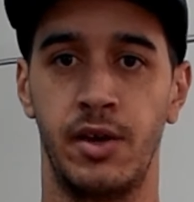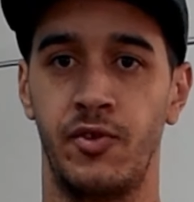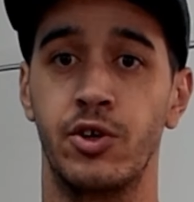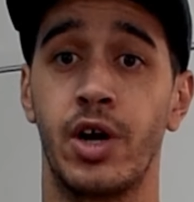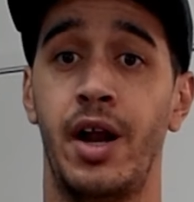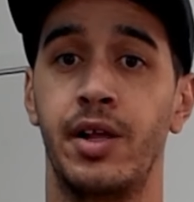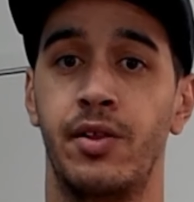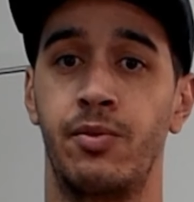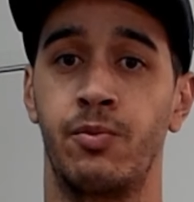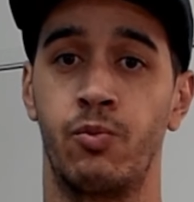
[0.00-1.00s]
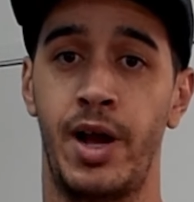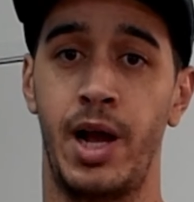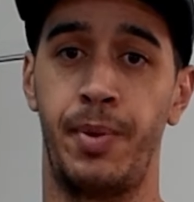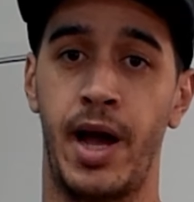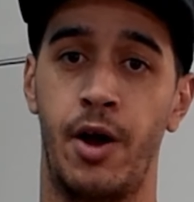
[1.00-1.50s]
If you're trying to
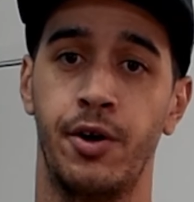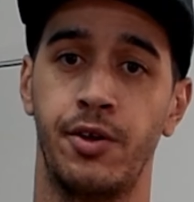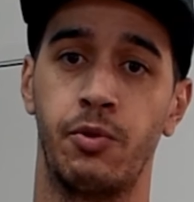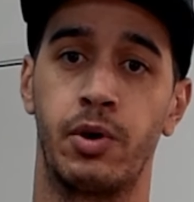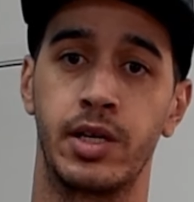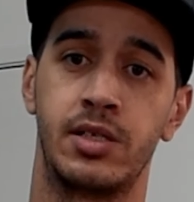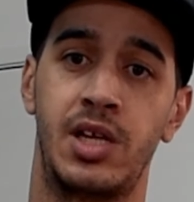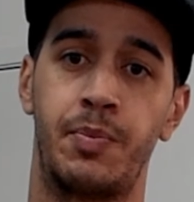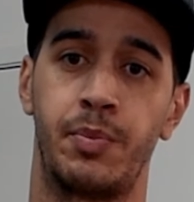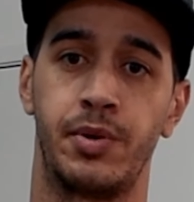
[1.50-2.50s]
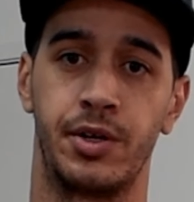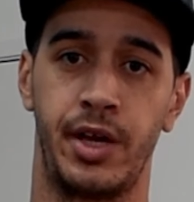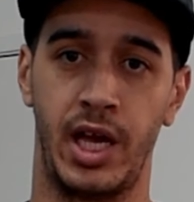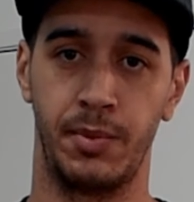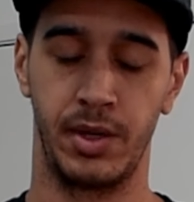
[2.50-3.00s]
ride powder and you want to step up your
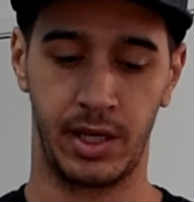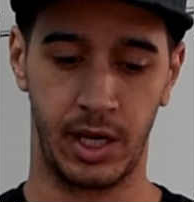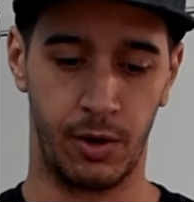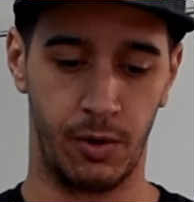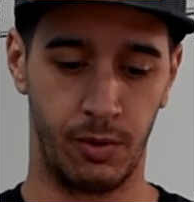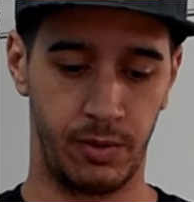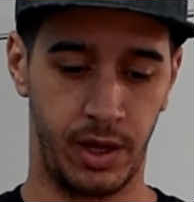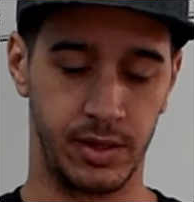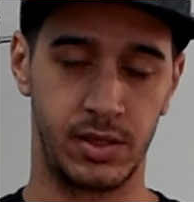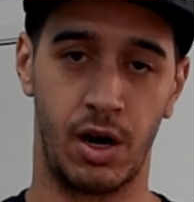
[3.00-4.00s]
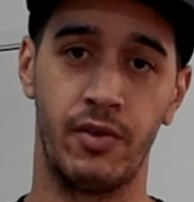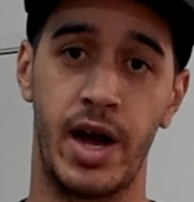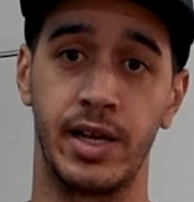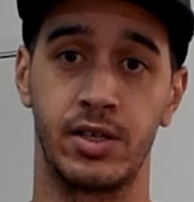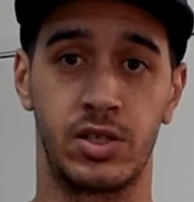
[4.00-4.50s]
game and go and start
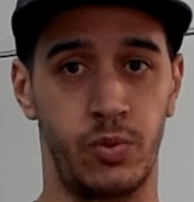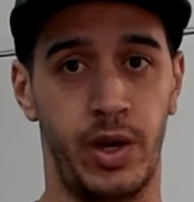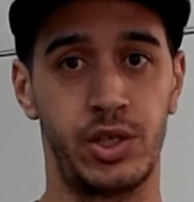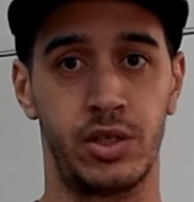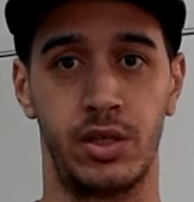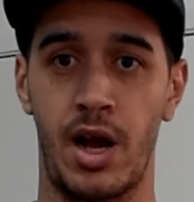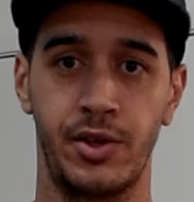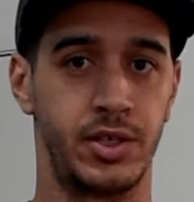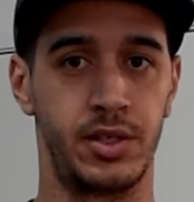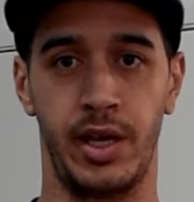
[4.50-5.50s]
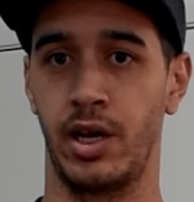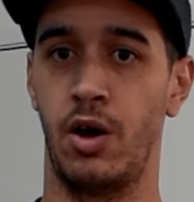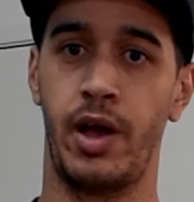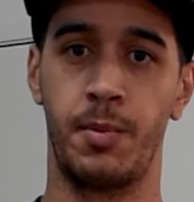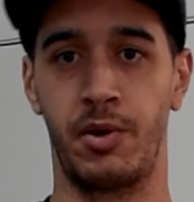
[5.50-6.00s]
riding switch, not just like,
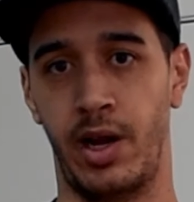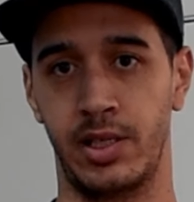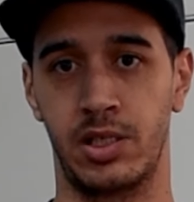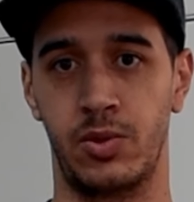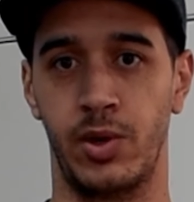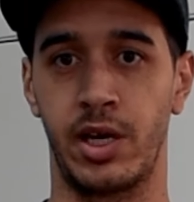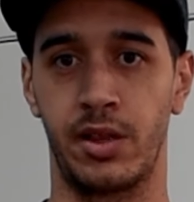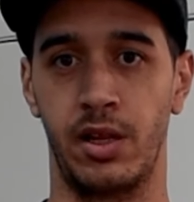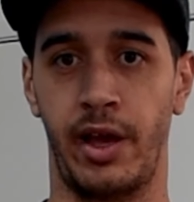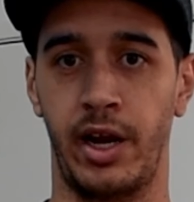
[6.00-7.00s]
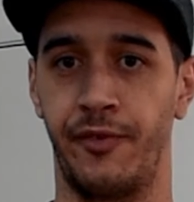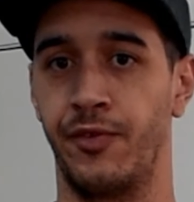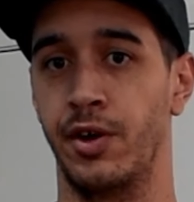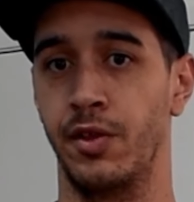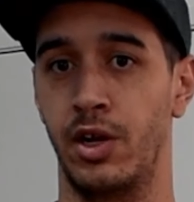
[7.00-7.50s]
oh, hey, I'm going to ride switch out of the landing
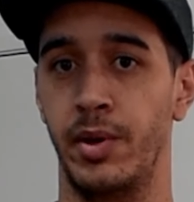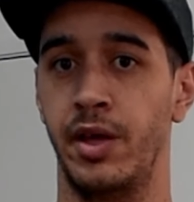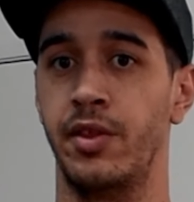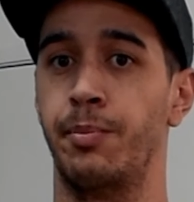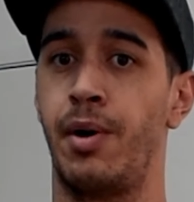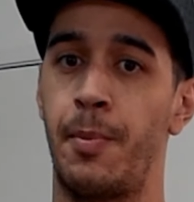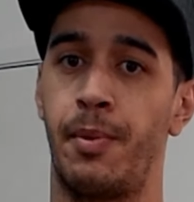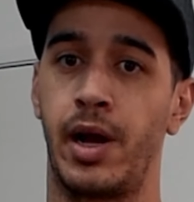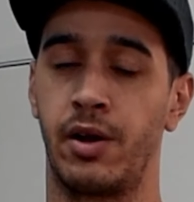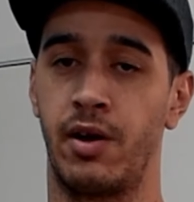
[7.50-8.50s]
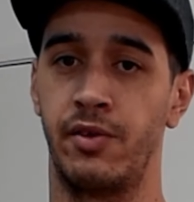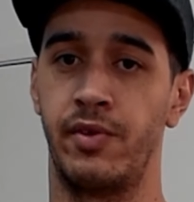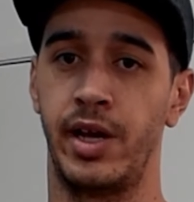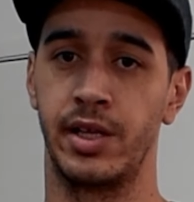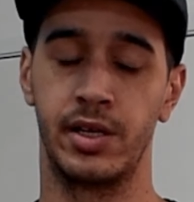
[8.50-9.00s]
for a little bit and then pop back around a
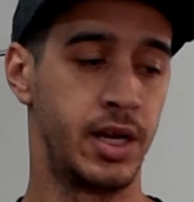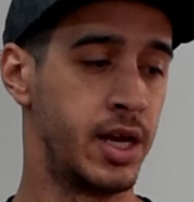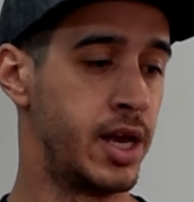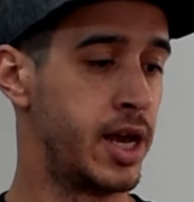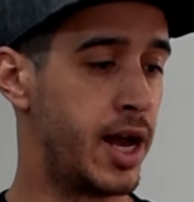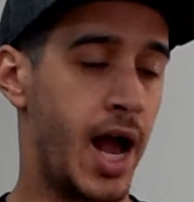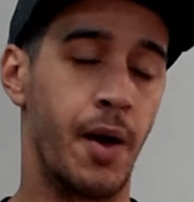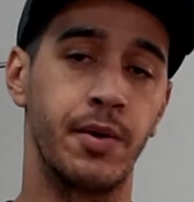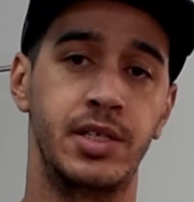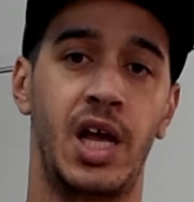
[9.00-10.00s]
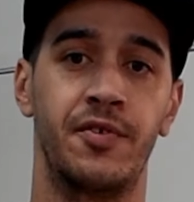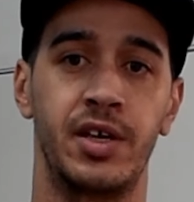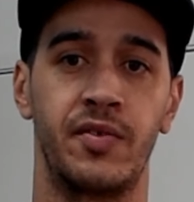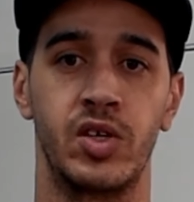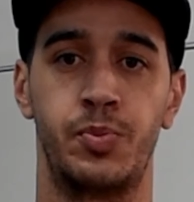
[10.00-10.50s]
regular, I would
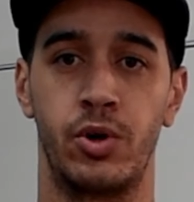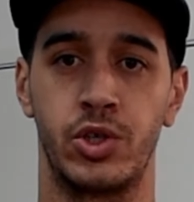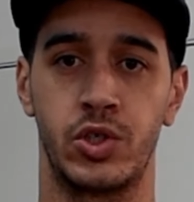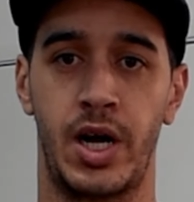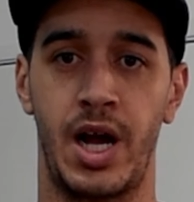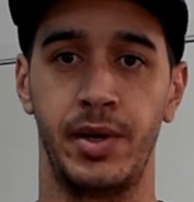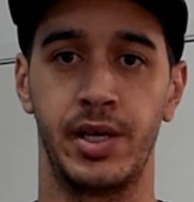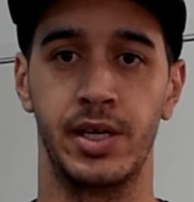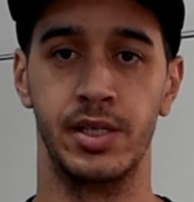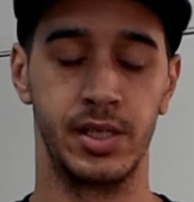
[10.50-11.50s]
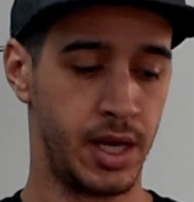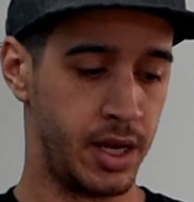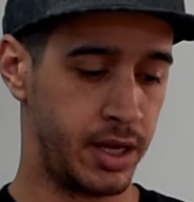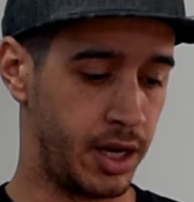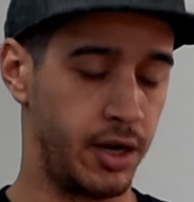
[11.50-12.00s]
definitely give this board a try because
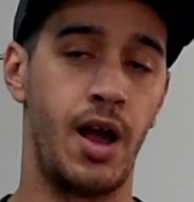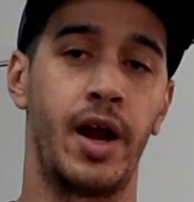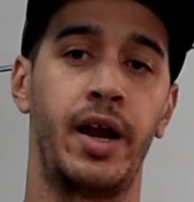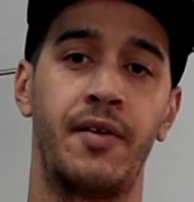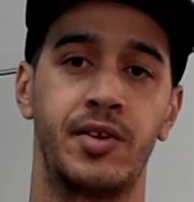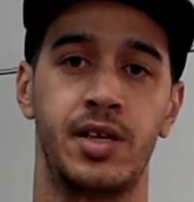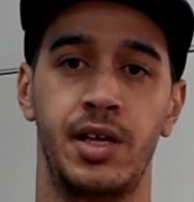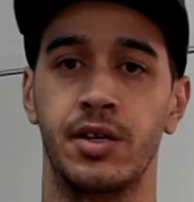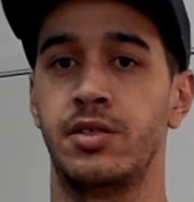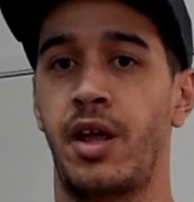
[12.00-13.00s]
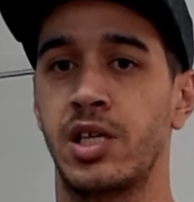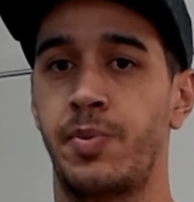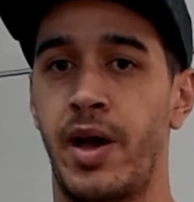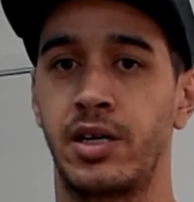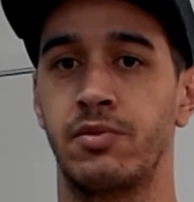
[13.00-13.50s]
you're not going to have to set your stance
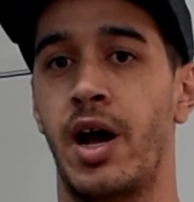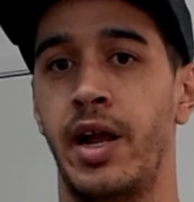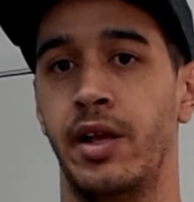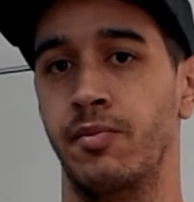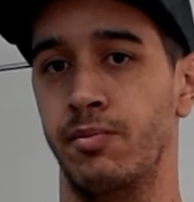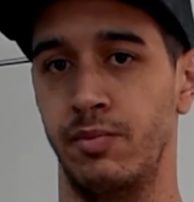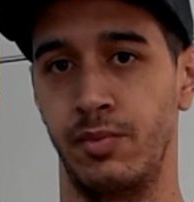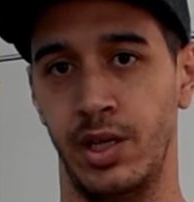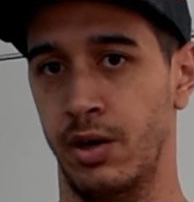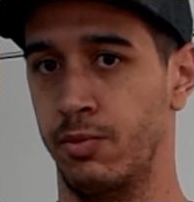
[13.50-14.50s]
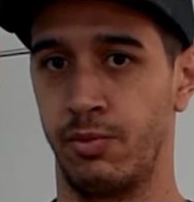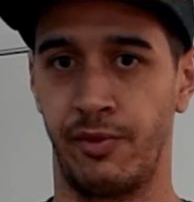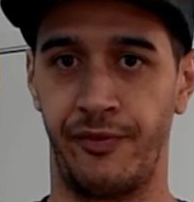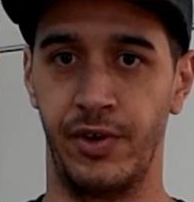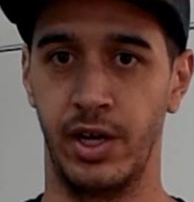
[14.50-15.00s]
back to ride in,
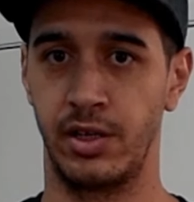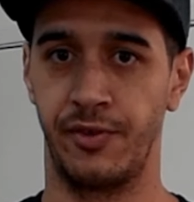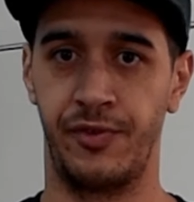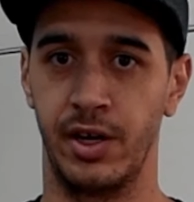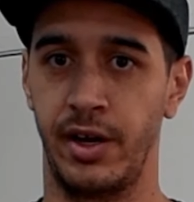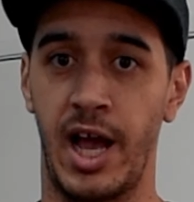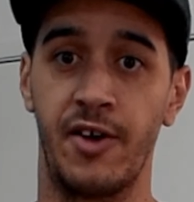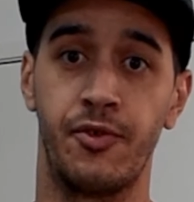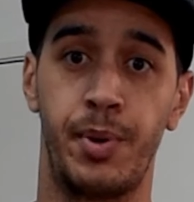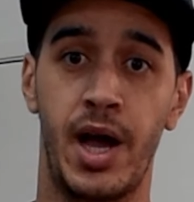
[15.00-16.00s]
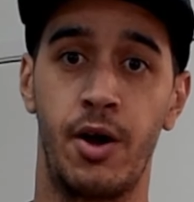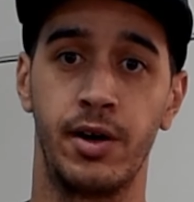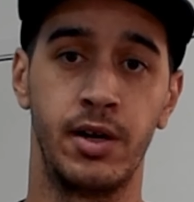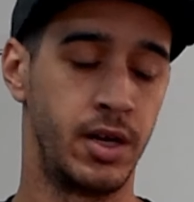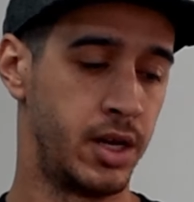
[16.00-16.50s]
foot to foot and a half of
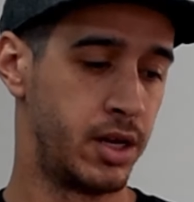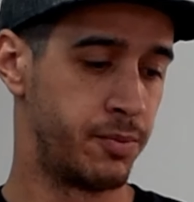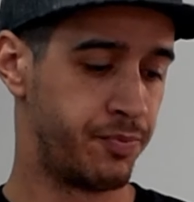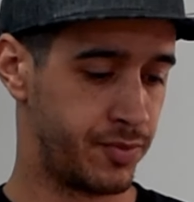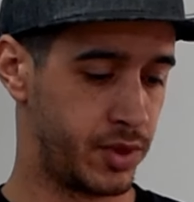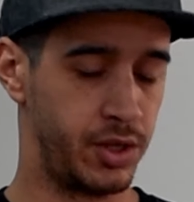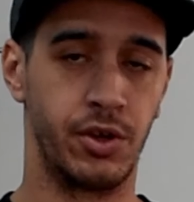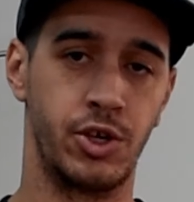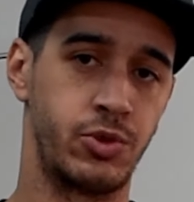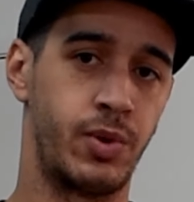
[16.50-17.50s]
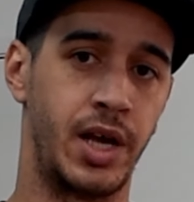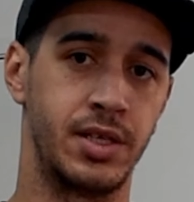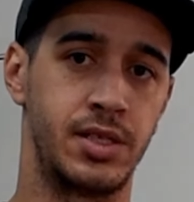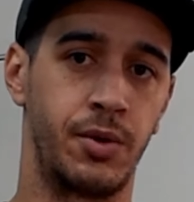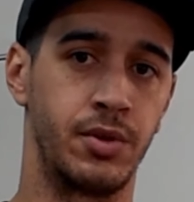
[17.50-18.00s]
powder, you can just ride
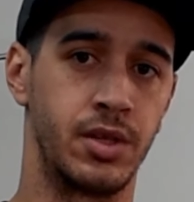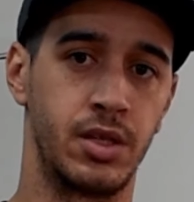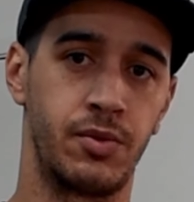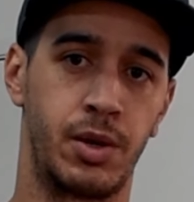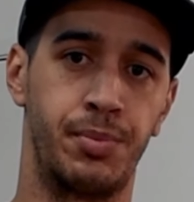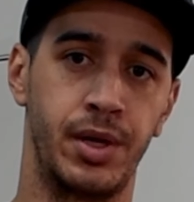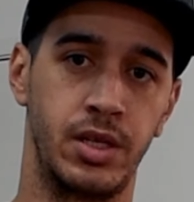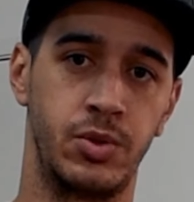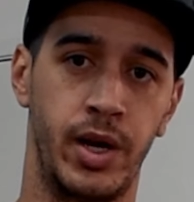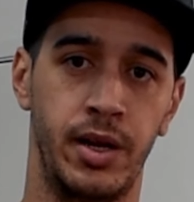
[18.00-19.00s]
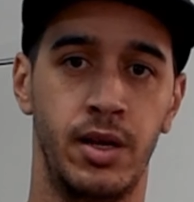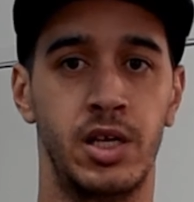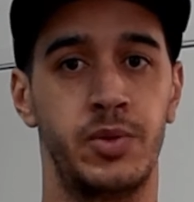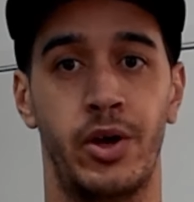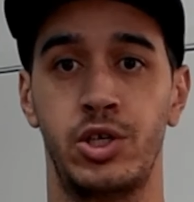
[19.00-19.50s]
this thing with completely twin.
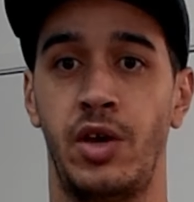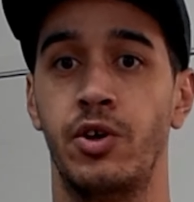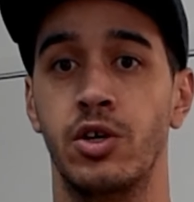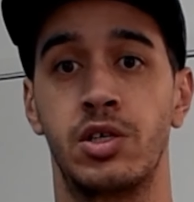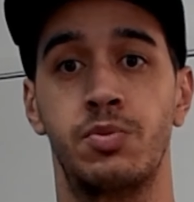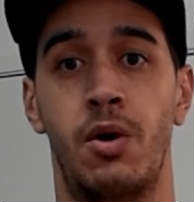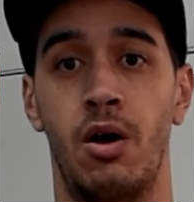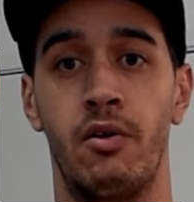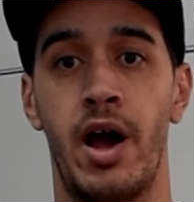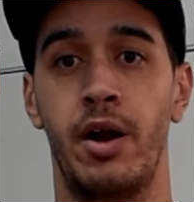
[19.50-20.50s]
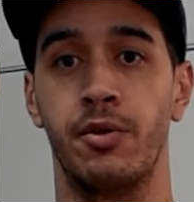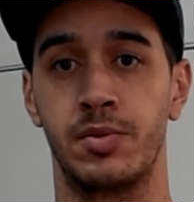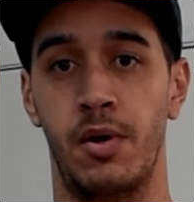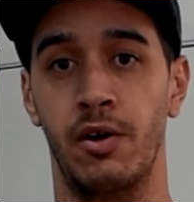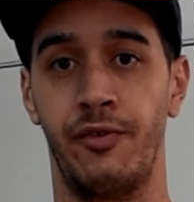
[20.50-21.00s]
Especially if you're a smaller rider with
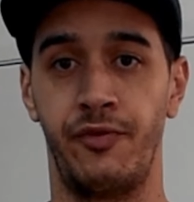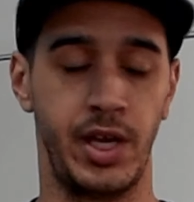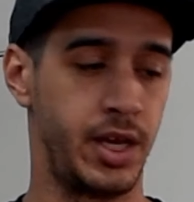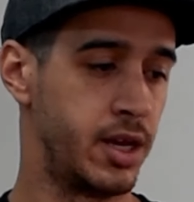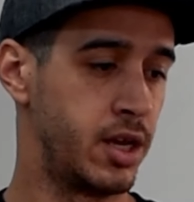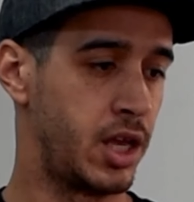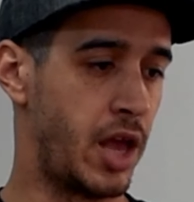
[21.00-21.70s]
smaller feet.